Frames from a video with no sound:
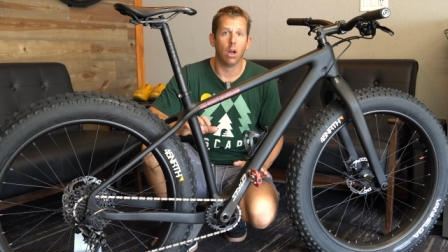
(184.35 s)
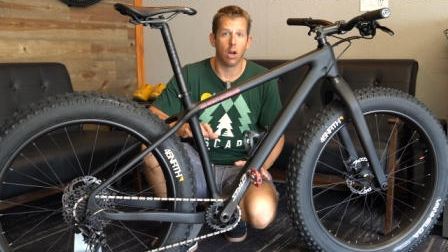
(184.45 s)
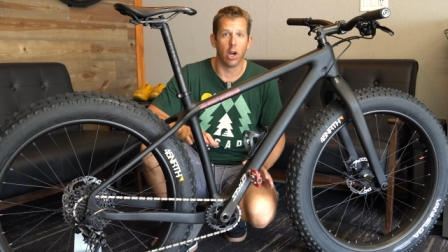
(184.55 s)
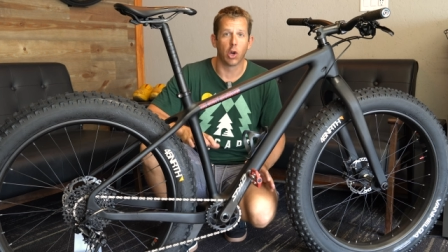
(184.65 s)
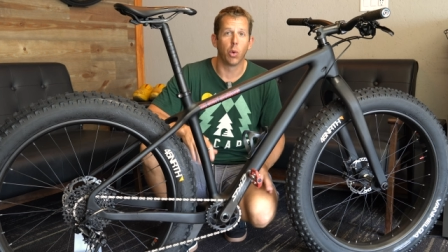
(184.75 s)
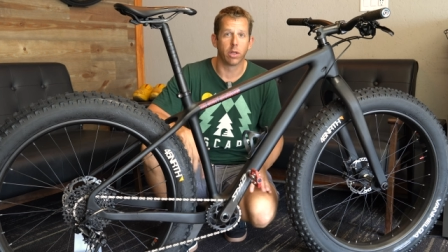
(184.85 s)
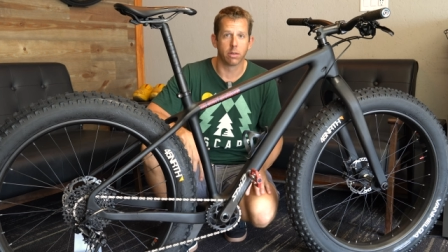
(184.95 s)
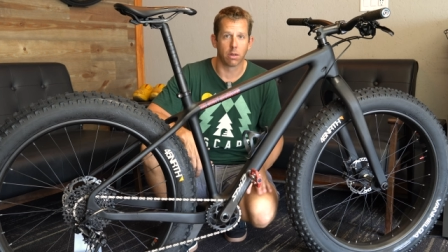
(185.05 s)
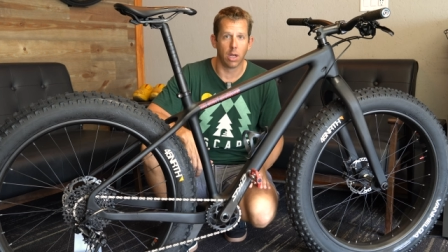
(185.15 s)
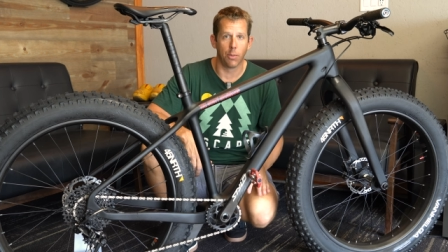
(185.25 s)
All right, quick
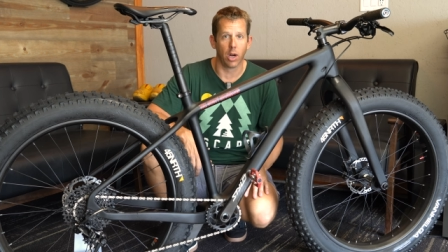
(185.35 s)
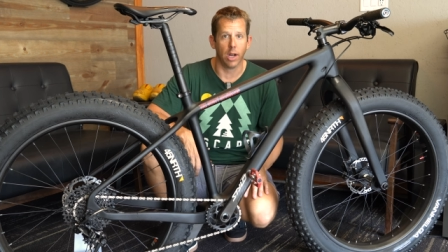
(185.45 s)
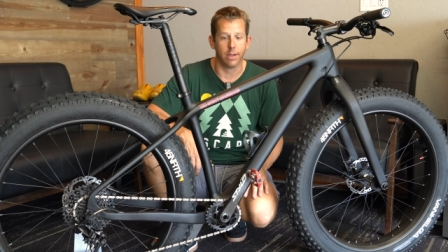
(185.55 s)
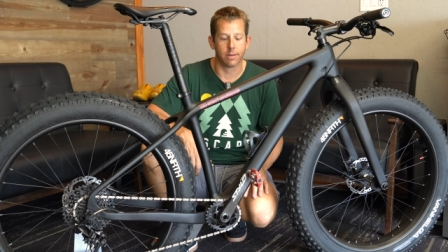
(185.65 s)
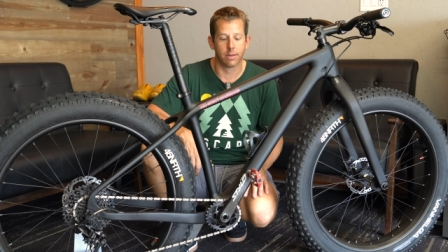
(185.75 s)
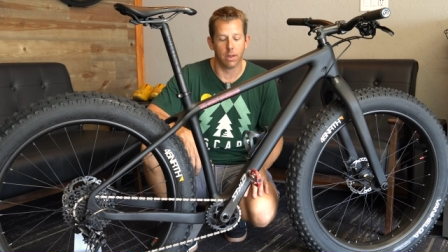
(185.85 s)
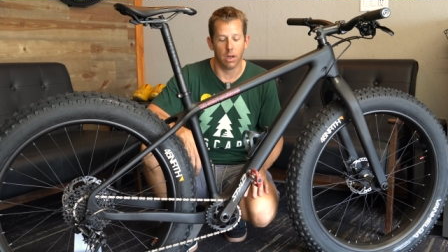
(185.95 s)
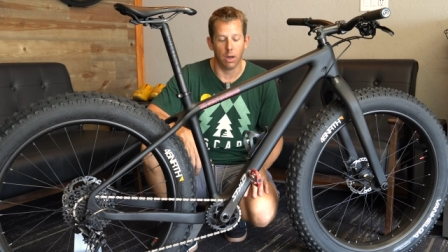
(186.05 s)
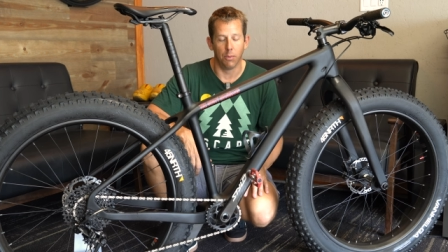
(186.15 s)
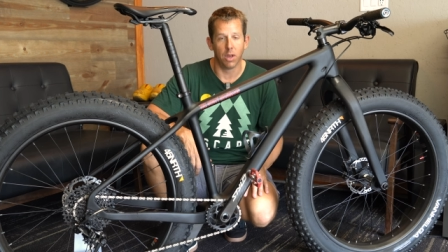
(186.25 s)
disclaimer, guys.
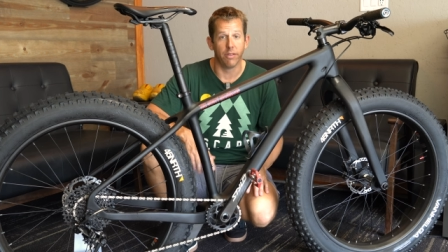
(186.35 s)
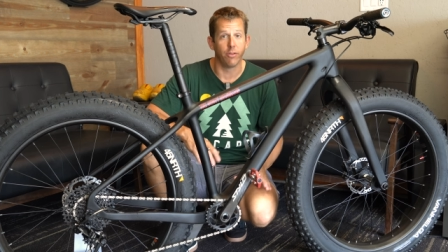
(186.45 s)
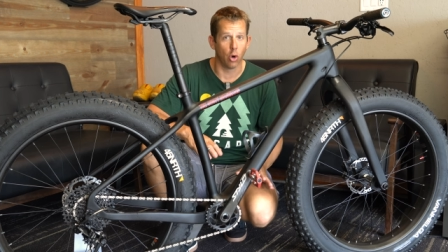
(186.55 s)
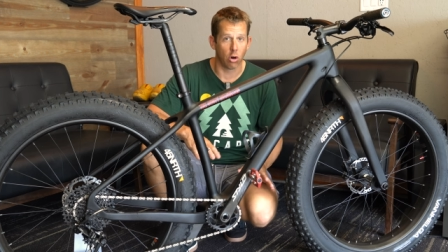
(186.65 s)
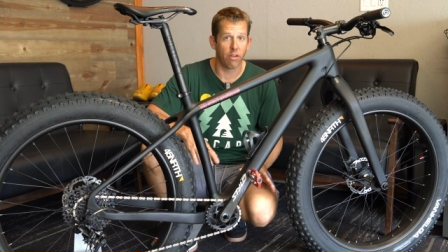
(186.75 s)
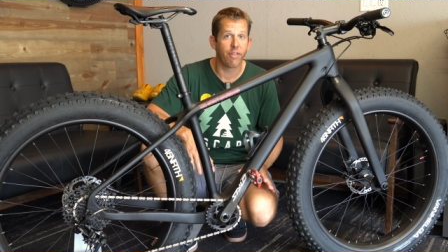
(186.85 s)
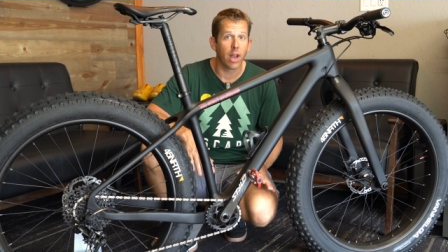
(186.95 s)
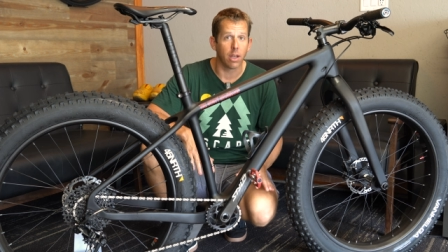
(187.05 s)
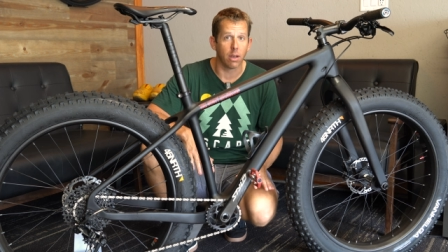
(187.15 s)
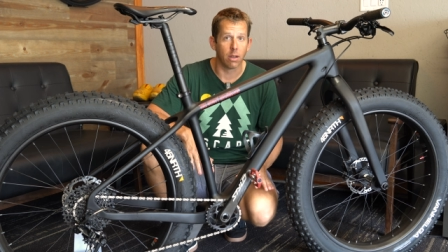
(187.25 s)
Um, if you're
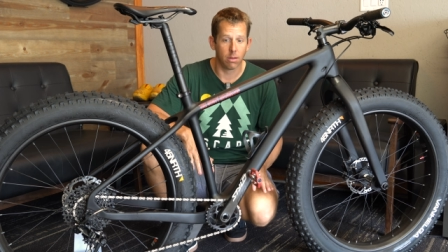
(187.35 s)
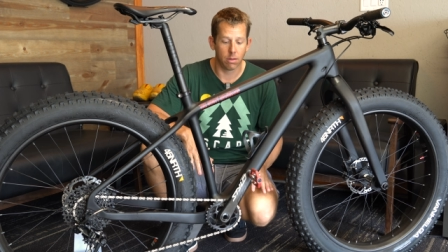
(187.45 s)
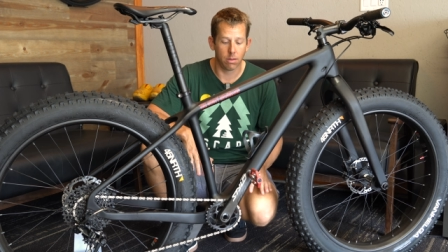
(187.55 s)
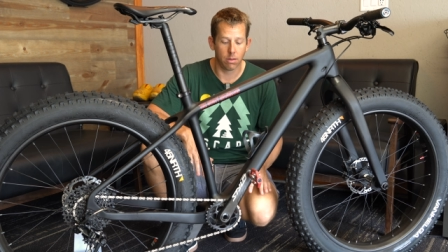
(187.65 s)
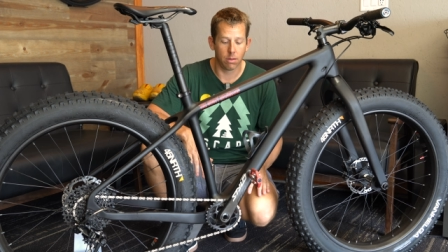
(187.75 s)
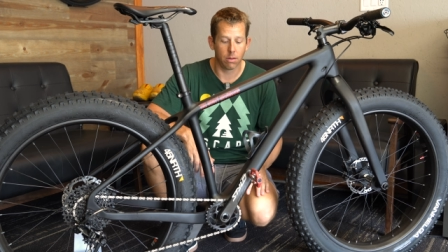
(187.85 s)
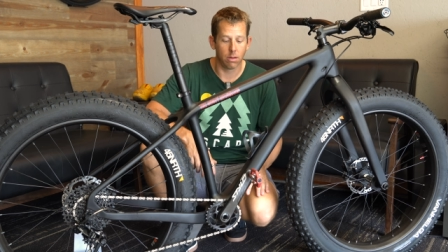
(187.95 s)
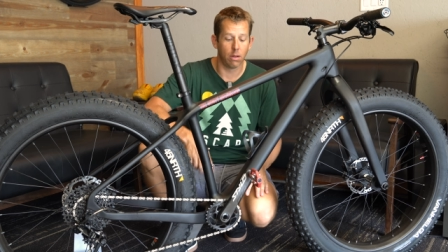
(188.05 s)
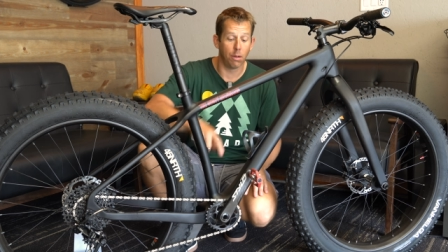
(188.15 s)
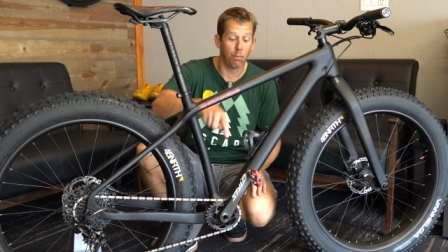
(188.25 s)
offended
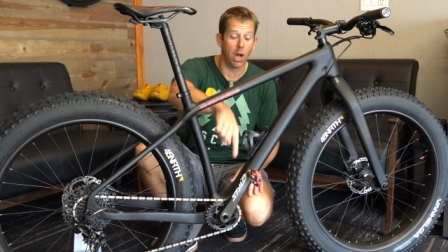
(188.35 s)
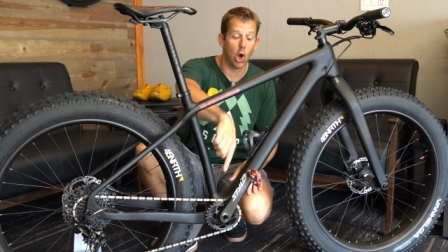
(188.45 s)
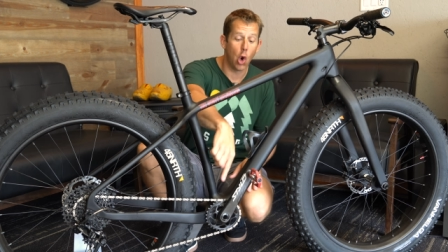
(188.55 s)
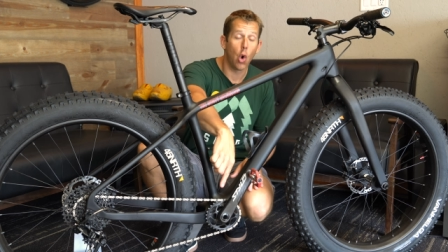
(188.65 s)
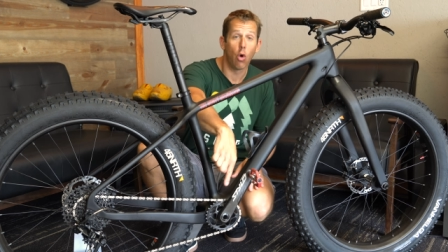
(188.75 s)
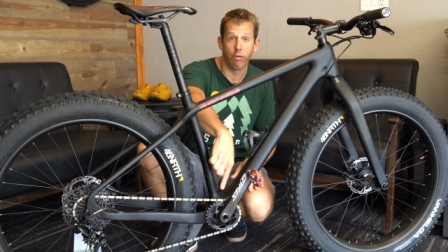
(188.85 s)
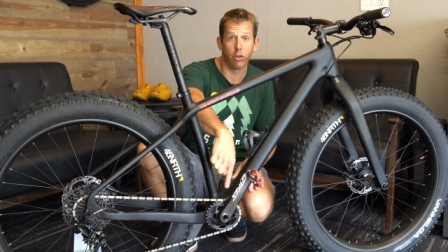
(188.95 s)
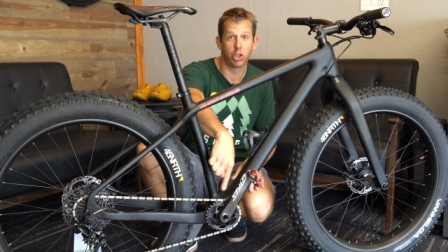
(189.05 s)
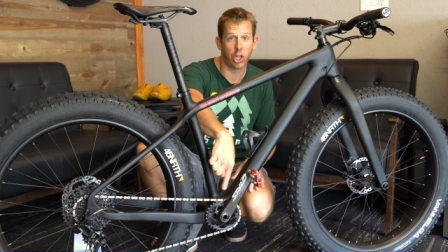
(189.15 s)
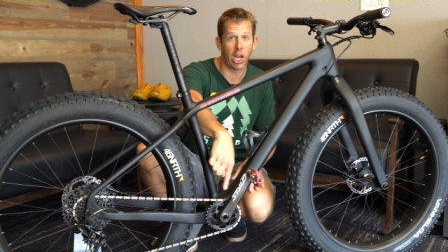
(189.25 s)
by
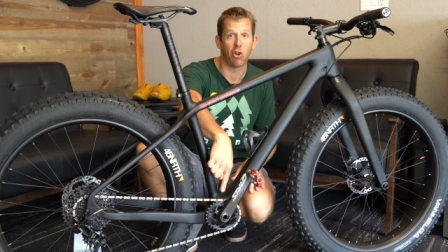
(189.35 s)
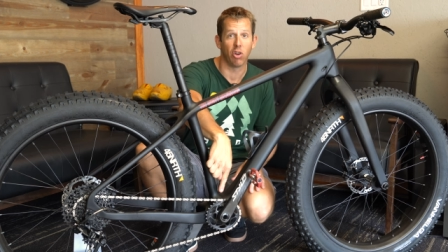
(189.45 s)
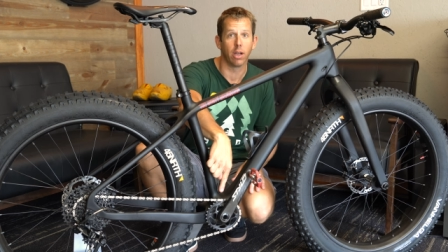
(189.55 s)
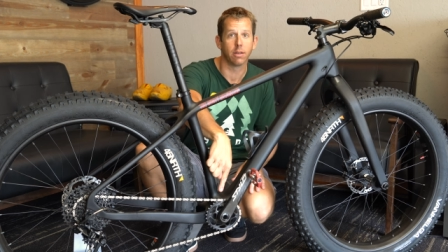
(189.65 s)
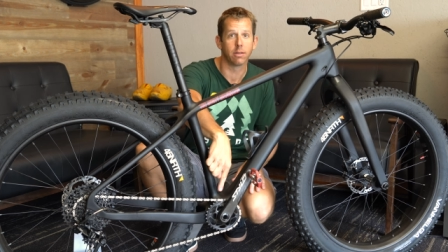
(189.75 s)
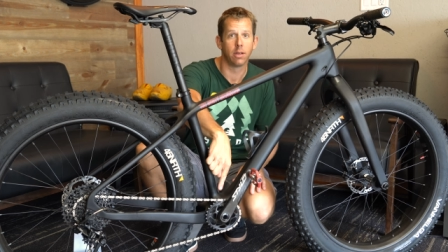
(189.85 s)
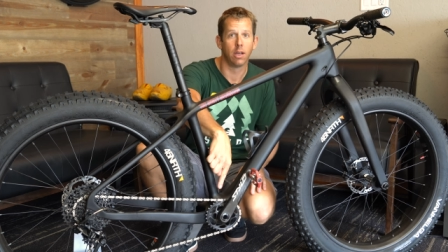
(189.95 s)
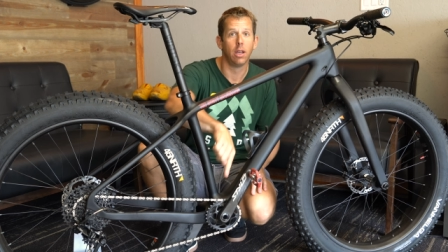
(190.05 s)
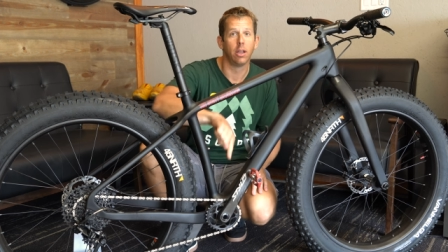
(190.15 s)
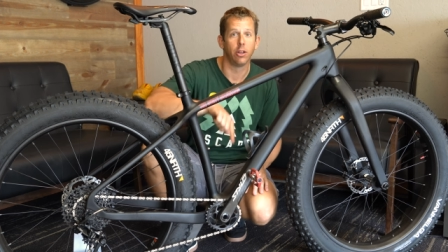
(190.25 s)
oval chain rings,
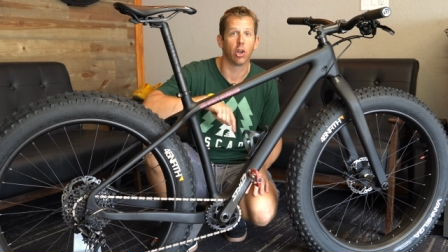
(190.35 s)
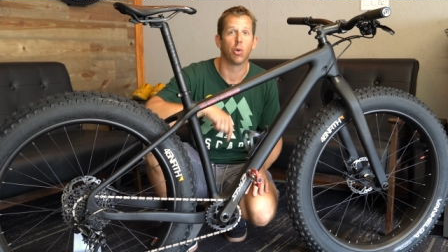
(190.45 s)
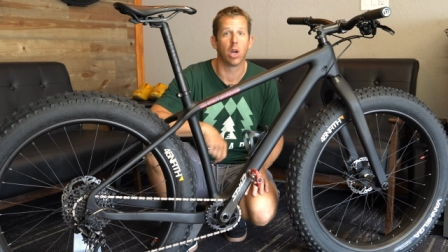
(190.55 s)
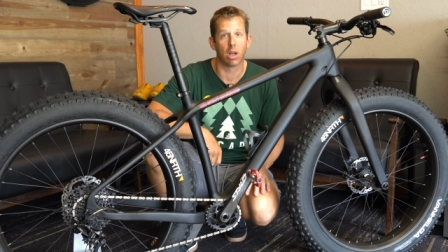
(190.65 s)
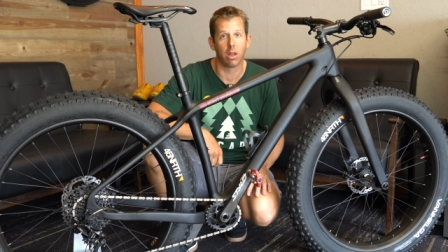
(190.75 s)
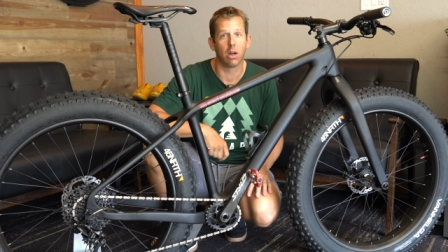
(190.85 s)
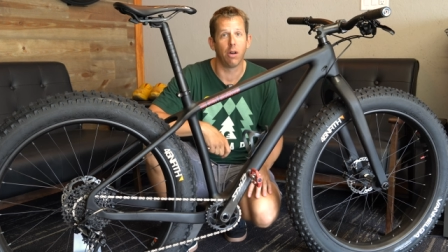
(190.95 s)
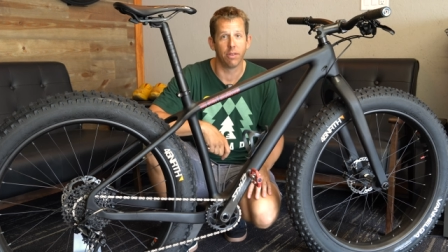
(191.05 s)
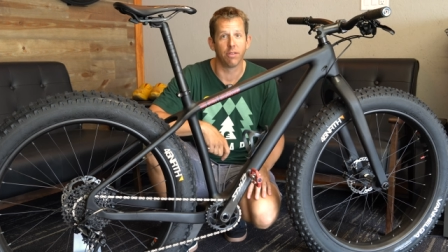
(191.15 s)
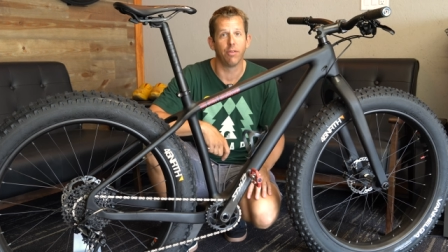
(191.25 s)
you're gonna wanna click
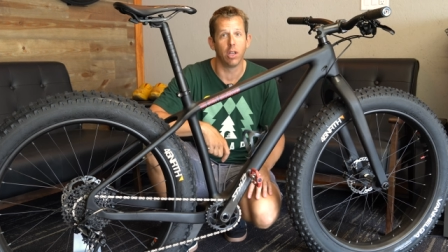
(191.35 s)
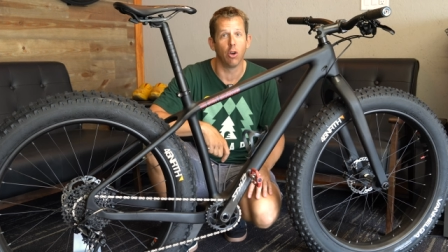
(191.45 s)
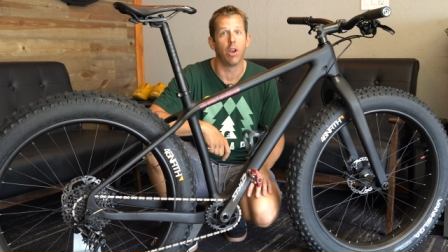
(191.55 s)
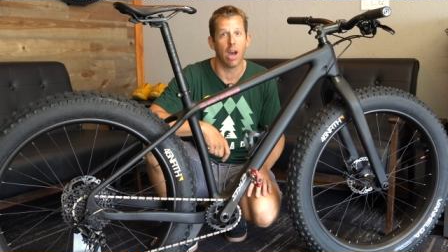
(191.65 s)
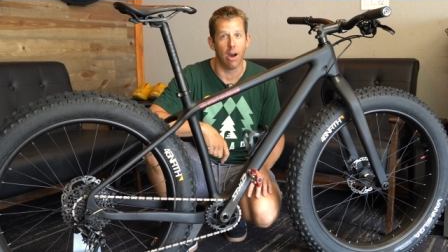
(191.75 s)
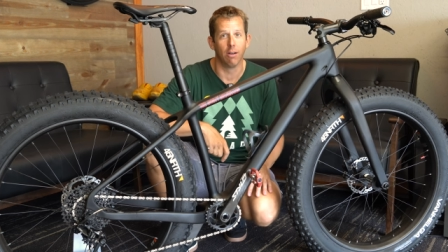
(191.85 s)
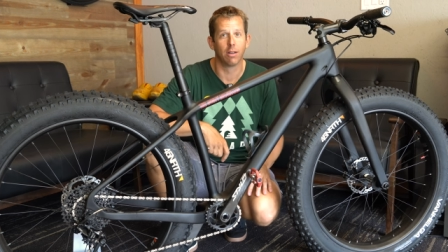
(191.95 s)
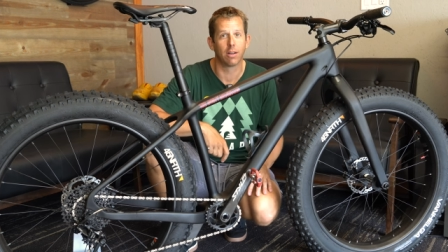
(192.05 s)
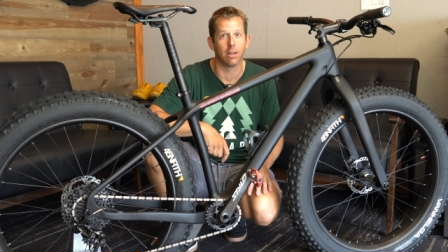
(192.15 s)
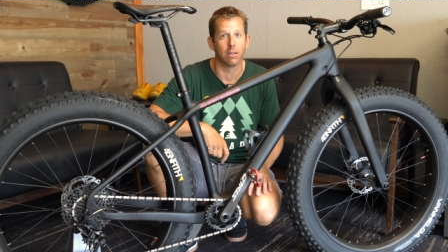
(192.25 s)
off this video
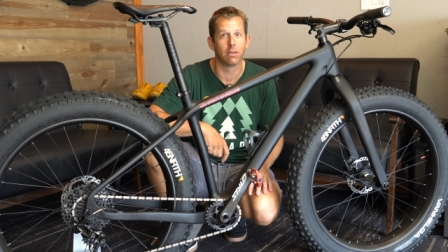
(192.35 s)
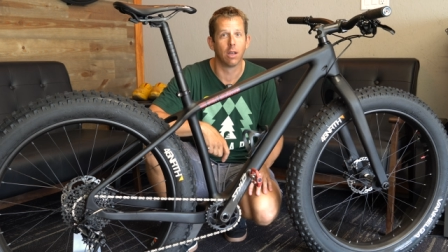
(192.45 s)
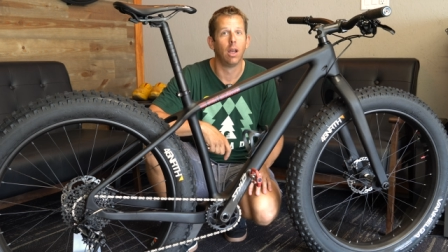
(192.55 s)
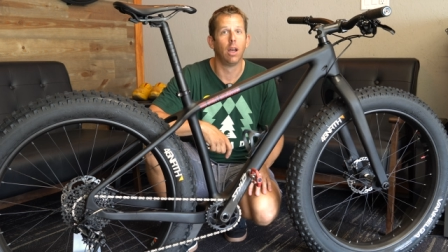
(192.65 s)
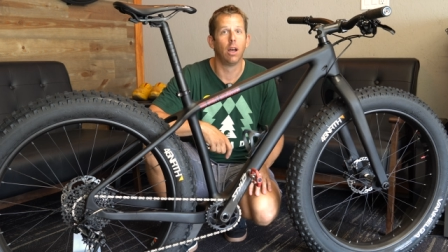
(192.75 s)
now, because